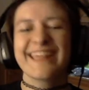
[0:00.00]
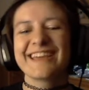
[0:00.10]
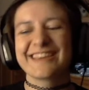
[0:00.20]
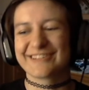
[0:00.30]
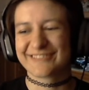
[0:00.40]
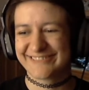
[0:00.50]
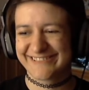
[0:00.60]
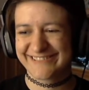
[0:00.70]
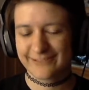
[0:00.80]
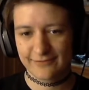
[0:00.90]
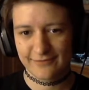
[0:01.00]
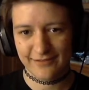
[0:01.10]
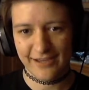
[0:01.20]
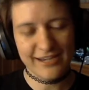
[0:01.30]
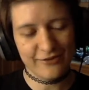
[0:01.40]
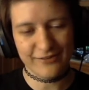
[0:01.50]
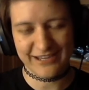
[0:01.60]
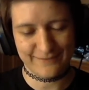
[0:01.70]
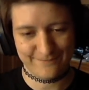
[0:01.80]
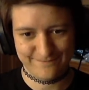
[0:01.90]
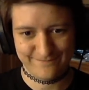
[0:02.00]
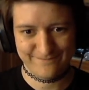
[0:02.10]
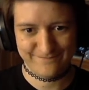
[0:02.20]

Thank you. I know I am.